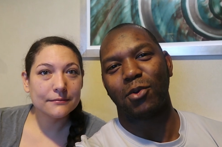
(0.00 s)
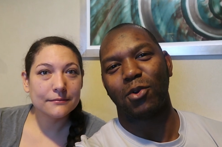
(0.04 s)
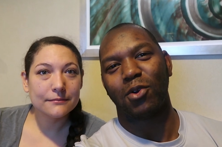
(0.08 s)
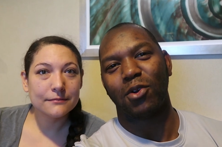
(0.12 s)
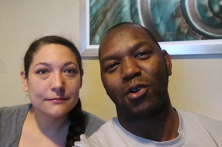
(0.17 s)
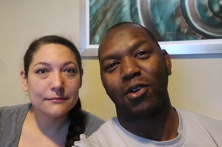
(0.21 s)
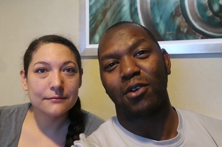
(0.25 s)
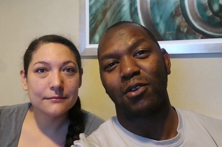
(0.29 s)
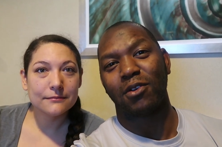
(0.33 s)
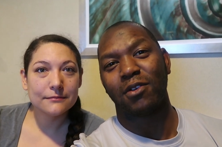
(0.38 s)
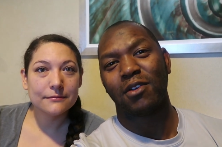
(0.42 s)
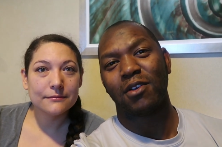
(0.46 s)

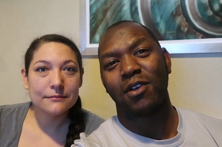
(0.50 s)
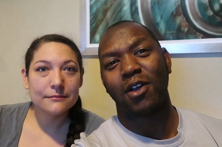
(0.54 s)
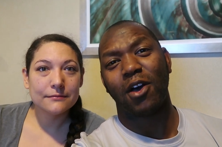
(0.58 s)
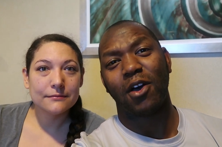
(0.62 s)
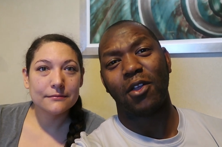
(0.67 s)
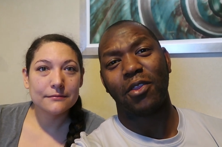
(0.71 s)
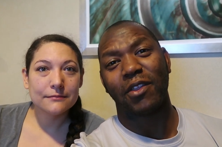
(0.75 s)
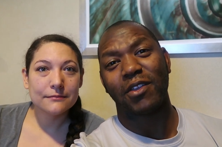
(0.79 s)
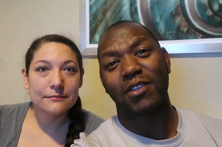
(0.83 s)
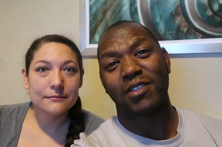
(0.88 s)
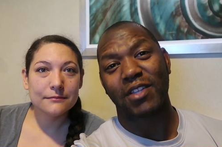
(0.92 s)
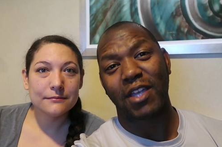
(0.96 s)
Speaker 1: more
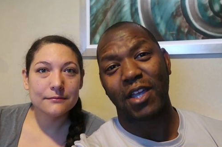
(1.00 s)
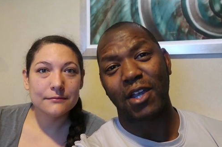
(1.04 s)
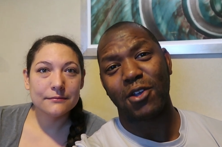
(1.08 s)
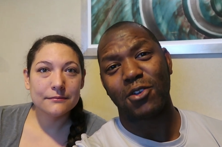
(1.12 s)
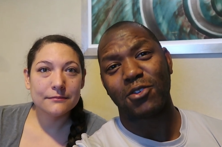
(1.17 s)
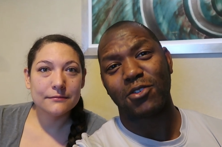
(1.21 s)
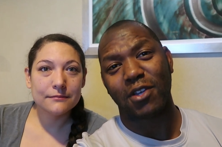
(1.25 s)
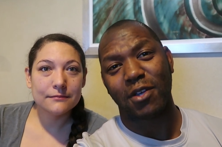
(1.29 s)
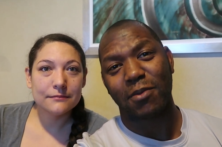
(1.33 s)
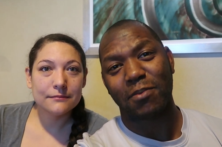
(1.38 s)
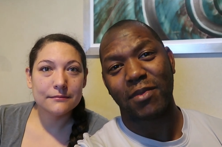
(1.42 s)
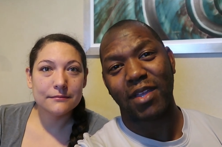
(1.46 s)
on the
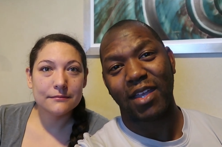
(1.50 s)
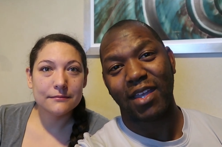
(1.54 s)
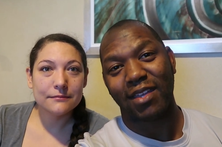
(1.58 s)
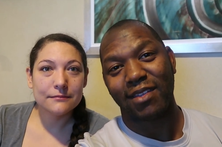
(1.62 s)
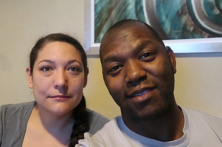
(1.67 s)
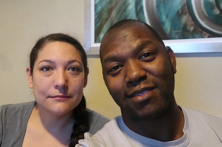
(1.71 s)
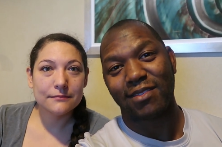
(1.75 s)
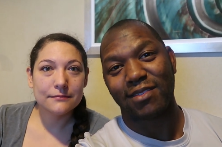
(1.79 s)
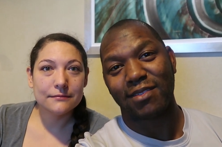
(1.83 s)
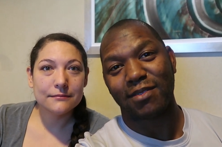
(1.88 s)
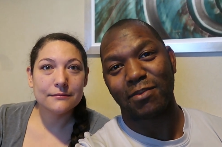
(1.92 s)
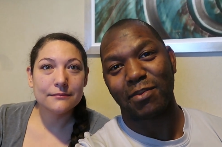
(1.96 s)
stairs
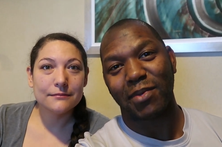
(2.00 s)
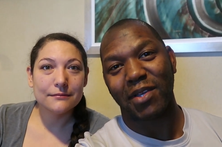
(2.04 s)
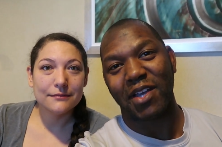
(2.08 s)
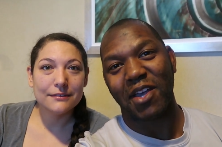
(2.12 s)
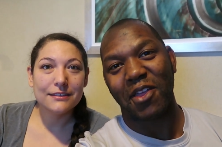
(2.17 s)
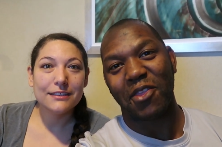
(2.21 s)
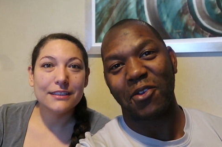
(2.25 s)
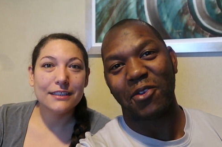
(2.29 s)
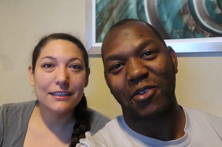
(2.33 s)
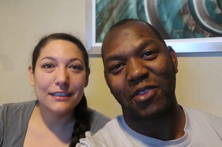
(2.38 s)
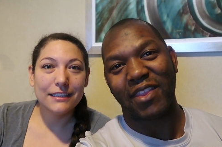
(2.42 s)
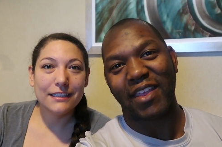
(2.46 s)
updates,
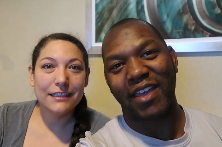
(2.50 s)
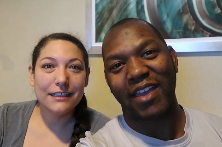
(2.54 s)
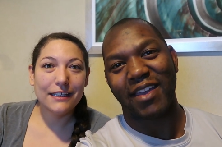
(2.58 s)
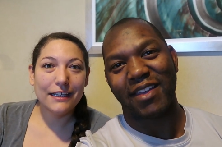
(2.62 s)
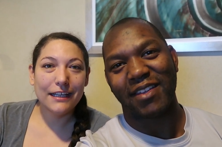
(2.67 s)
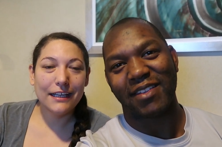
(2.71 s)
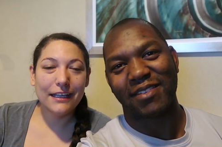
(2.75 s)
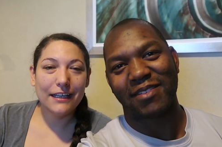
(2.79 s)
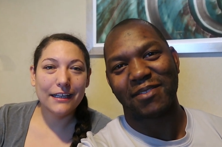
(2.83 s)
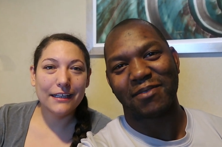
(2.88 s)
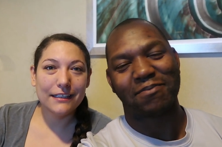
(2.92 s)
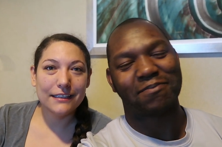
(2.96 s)
but other than
Speaker 2: that,
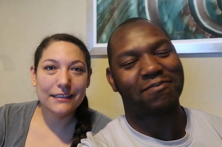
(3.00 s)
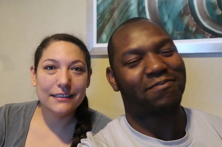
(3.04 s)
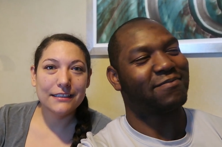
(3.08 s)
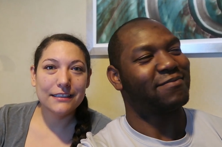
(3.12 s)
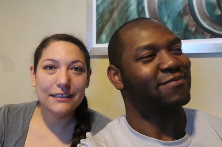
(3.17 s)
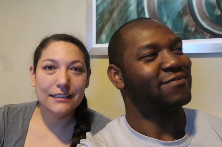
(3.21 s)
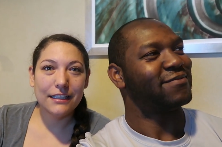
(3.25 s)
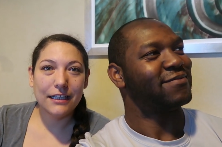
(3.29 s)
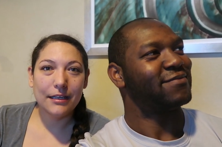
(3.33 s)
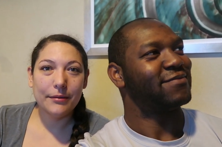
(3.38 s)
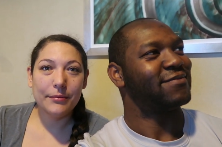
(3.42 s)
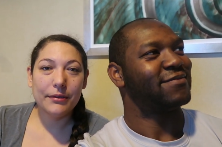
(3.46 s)
yeah,
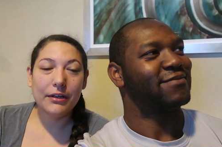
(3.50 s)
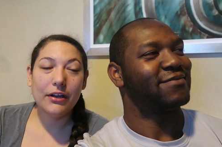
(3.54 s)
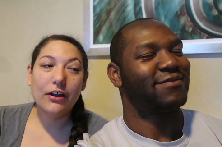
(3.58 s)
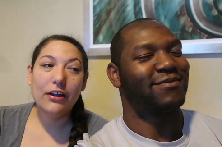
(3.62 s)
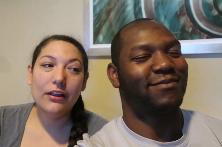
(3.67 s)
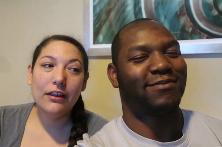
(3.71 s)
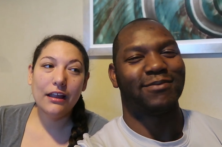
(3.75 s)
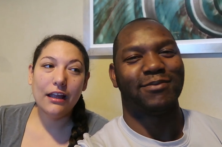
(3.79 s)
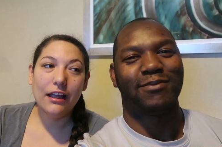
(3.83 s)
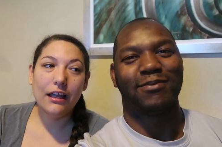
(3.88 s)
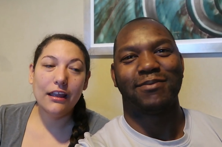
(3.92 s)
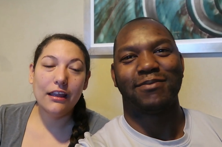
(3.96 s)
yeah. But
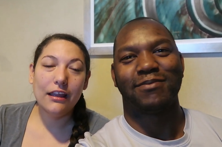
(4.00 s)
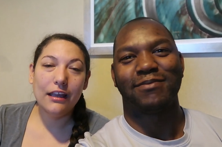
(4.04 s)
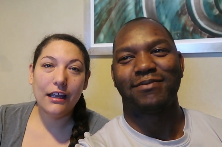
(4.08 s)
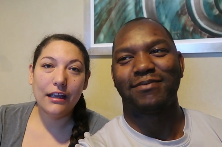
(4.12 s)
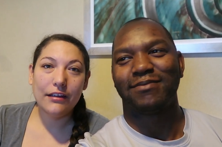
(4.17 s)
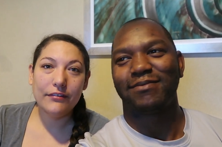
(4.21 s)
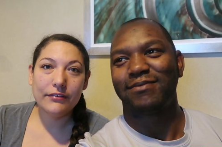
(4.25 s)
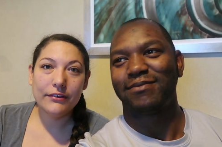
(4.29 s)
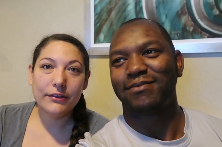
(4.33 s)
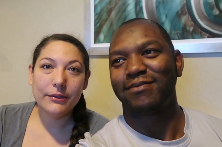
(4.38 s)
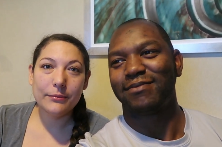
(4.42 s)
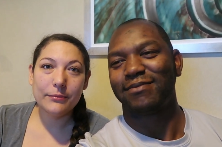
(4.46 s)
I'll I'll
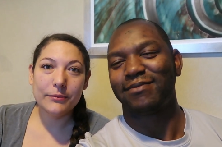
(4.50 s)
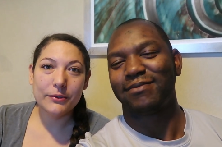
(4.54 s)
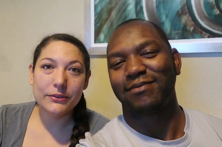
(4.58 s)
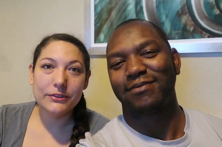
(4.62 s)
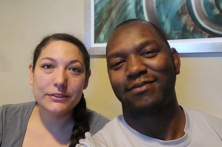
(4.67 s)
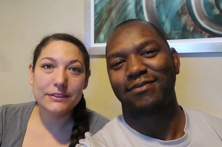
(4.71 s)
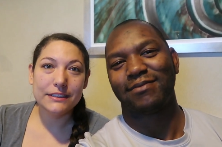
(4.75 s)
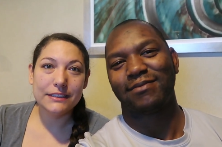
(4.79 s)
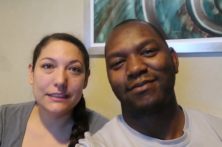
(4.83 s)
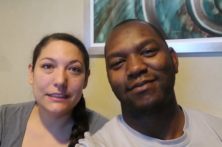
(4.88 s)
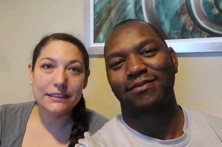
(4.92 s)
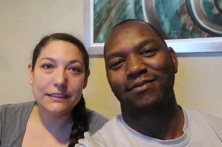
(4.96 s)
have her
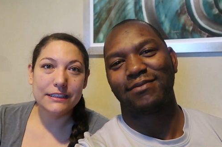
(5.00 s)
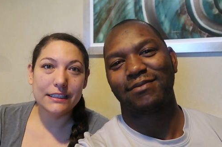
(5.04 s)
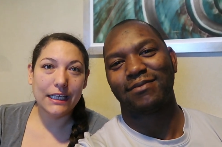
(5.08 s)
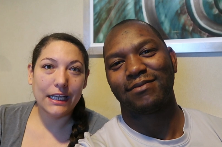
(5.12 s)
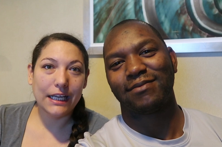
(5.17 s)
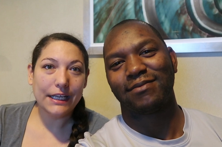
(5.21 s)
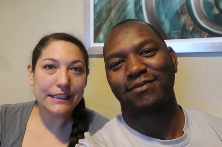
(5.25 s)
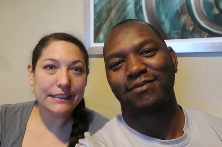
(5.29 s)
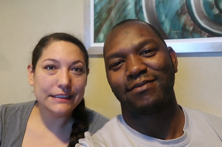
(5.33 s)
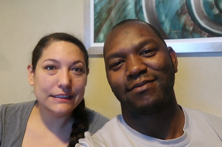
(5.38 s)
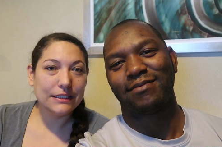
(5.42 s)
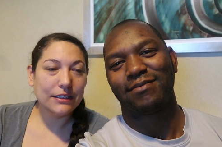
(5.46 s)
most of the
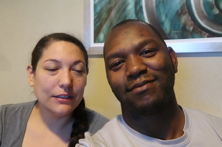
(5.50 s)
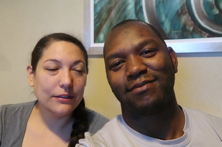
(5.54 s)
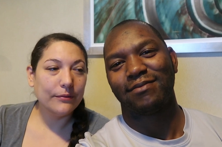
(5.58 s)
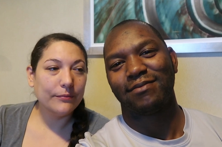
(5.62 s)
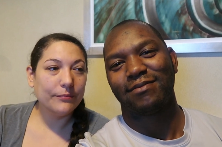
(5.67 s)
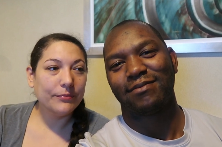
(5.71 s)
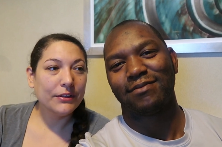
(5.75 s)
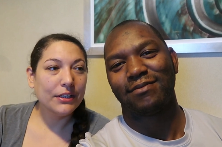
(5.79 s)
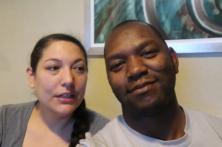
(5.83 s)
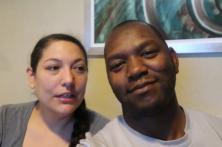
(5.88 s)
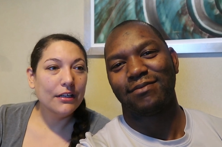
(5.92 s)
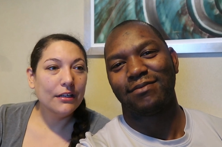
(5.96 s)
day,
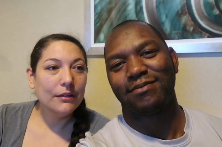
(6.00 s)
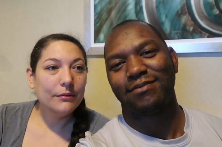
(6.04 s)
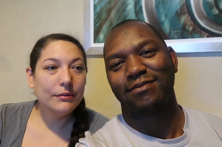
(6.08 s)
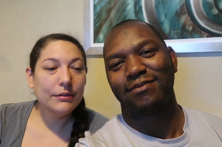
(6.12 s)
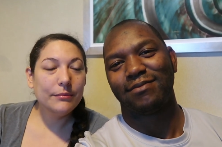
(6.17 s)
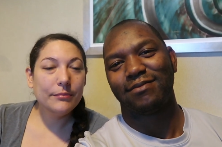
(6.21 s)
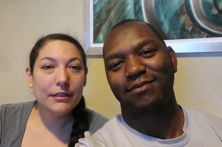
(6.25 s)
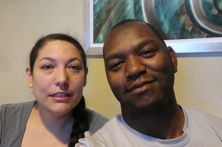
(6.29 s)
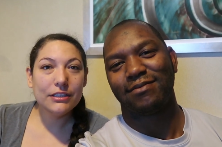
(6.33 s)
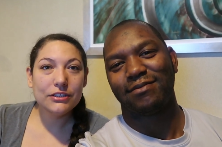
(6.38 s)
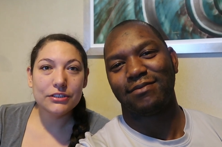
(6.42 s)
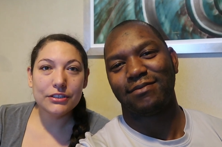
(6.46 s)
so
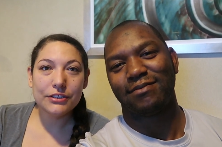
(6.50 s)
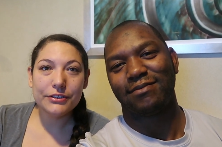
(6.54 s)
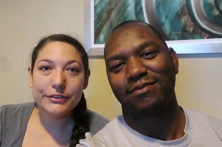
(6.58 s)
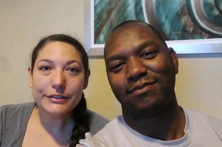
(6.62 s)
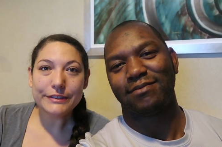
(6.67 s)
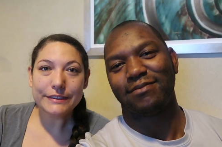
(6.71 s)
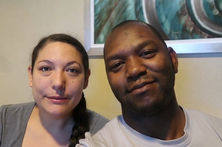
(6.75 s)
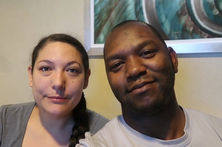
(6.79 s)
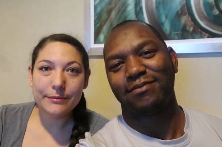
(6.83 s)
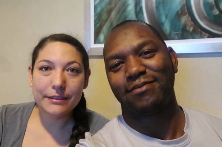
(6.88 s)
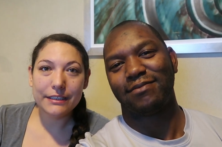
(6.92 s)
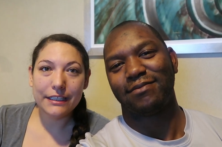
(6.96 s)
we might show
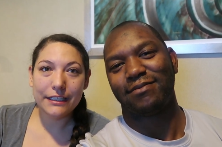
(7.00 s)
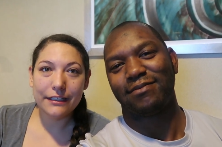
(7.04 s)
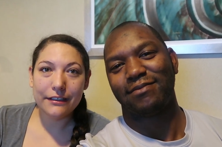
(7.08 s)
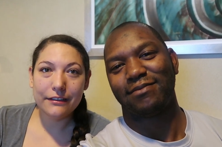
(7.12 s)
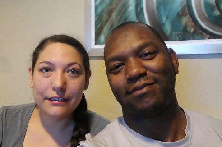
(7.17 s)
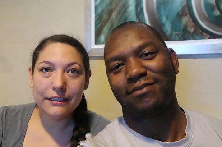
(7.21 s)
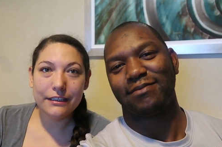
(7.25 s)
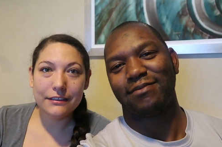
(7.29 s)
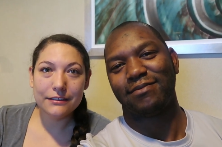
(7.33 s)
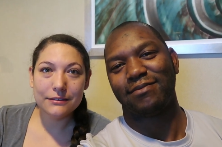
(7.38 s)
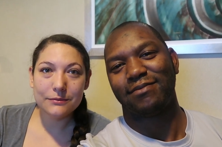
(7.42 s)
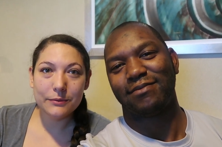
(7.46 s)
you some of the
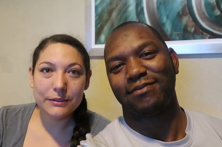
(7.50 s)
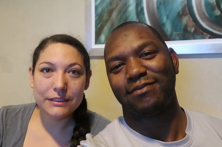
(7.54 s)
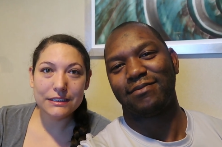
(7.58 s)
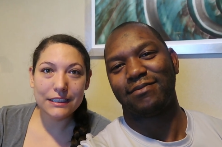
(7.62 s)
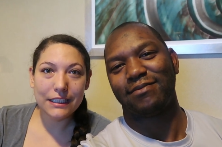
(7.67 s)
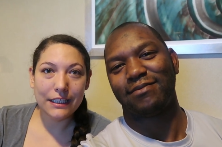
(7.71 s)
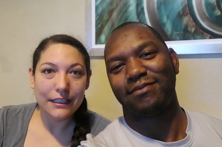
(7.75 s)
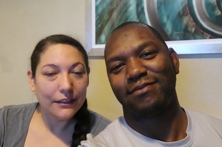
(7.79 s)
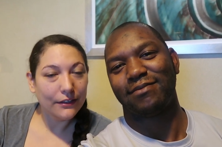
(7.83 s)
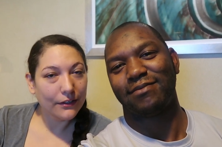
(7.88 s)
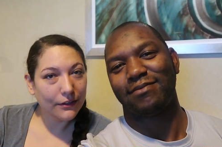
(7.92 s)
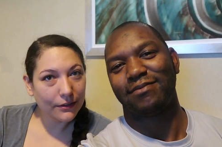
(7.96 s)
areas we
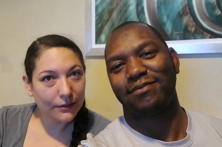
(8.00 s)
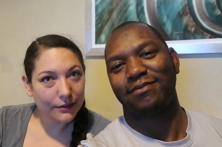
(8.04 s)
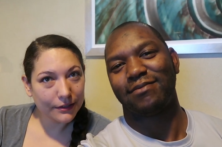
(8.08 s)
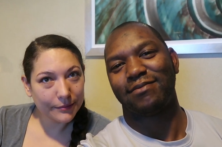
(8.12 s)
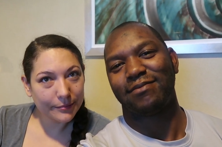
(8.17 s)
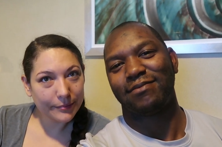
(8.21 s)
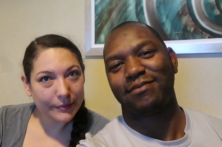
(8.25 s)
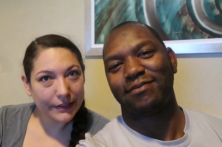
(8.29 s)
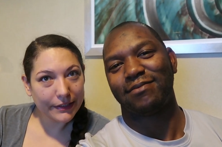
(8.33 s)
take her to